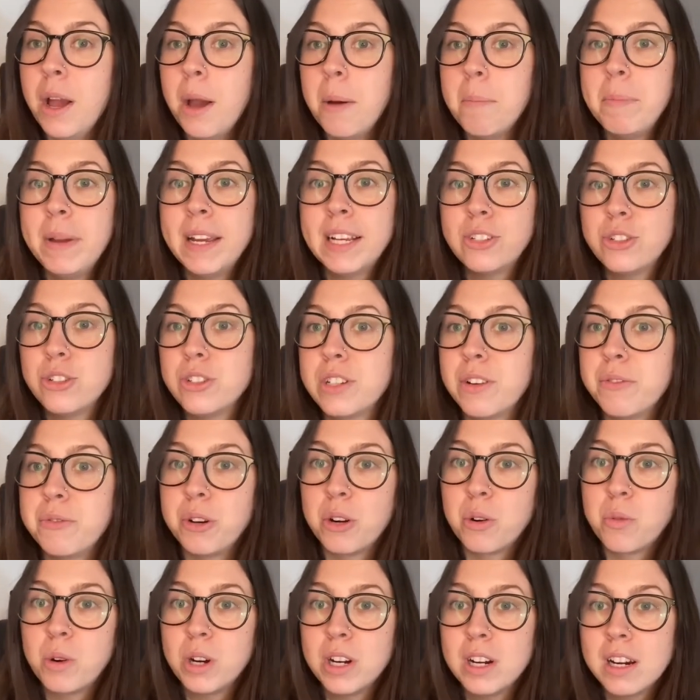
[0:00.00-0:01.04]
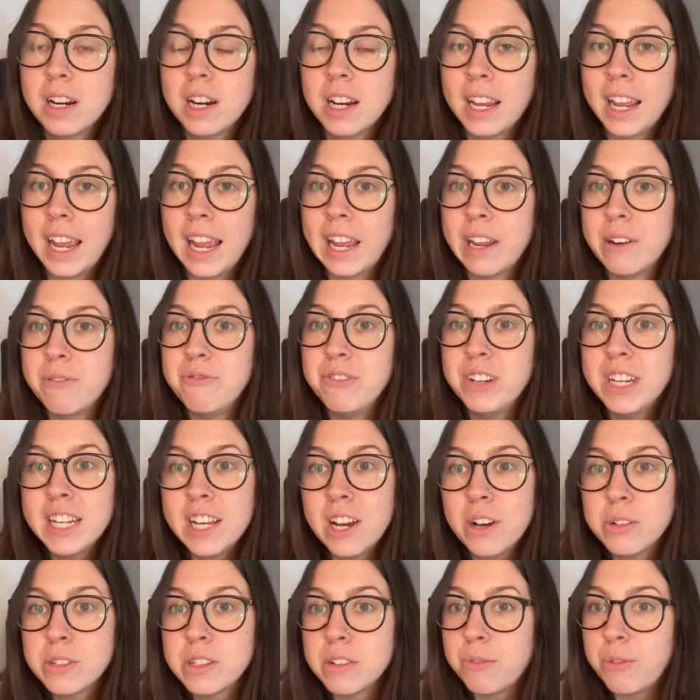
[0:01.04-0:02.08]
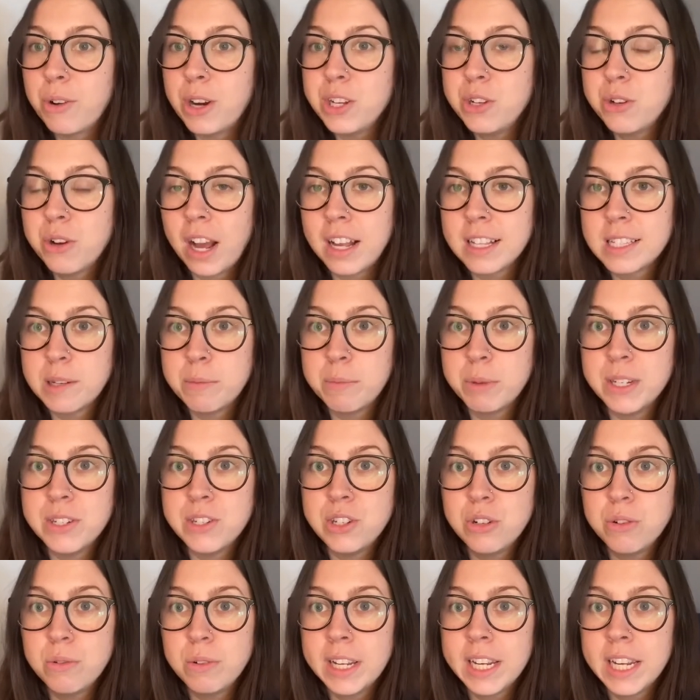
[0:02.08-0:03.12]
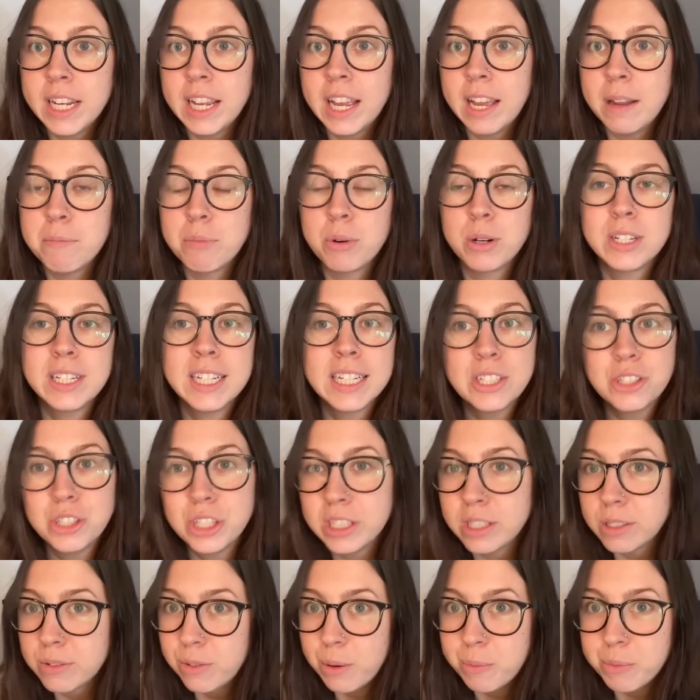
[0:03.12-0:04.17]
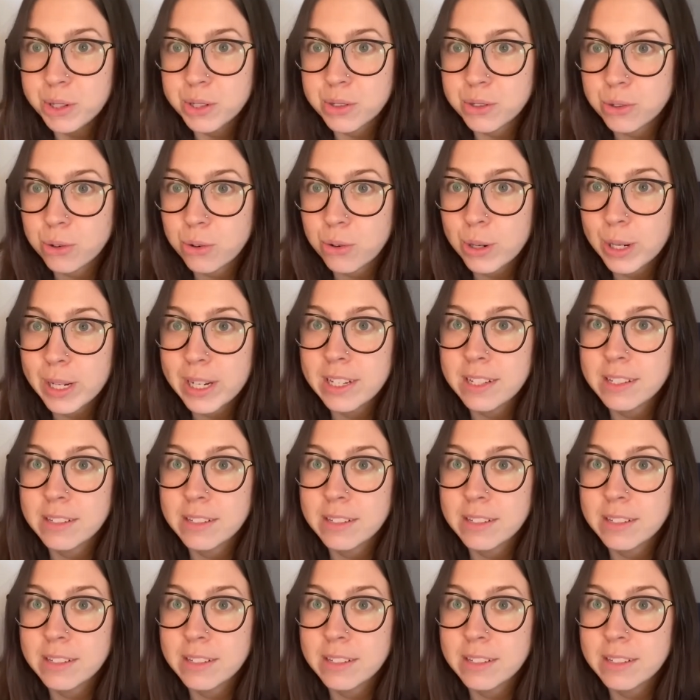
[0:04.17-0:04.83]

pictures of your work and videos of what you guys have been doing and predictions from the stories.